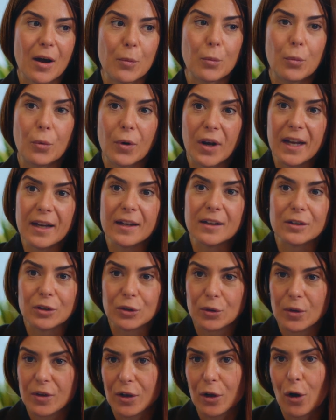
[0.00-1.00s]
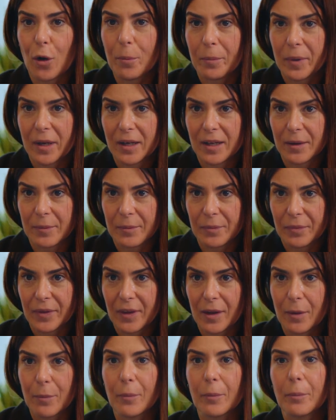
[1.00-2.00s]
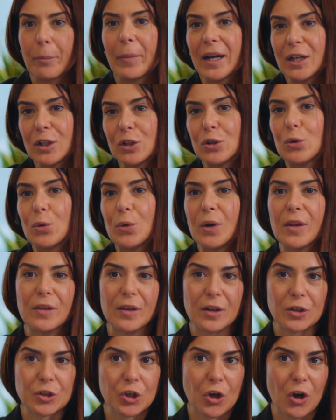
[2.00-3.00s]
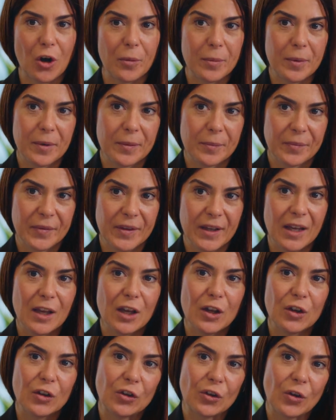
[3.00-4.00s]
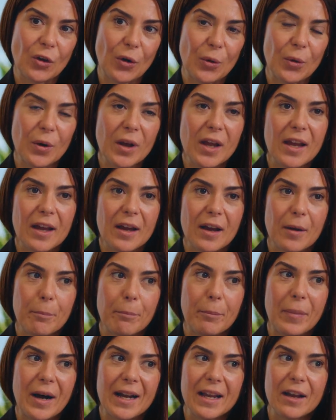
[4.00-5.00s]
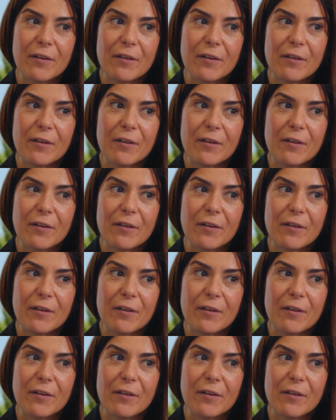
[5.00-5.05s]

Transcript: bring to the company by doing their job. So by